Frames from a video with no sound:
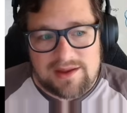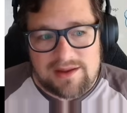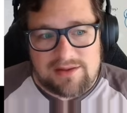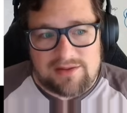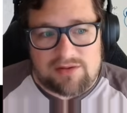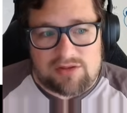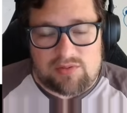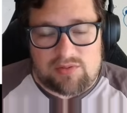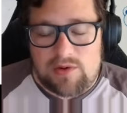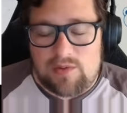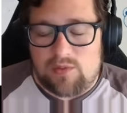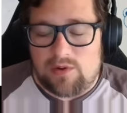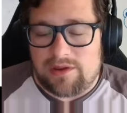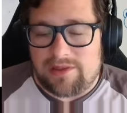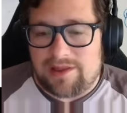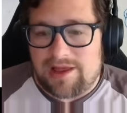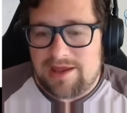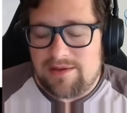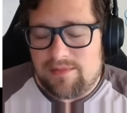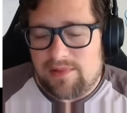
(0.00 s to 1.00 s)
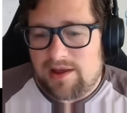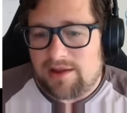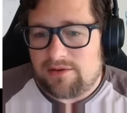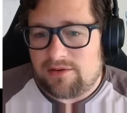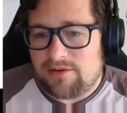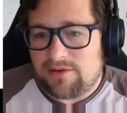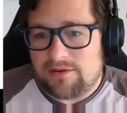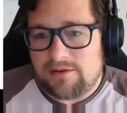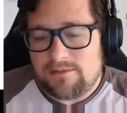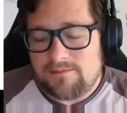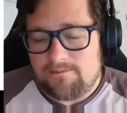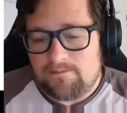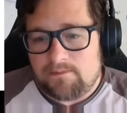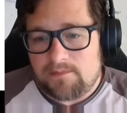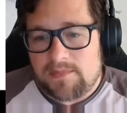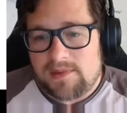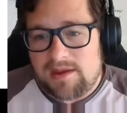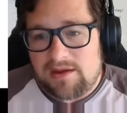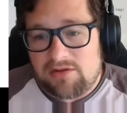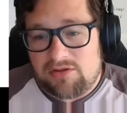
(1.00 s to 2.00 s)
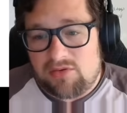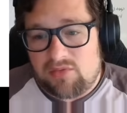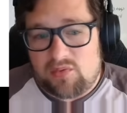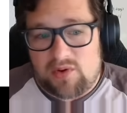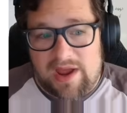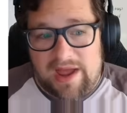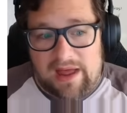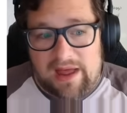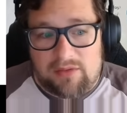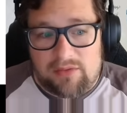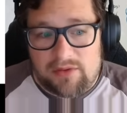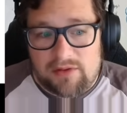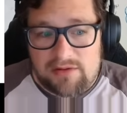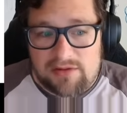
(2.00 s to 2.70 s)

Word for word: the SWE1 Light model is around the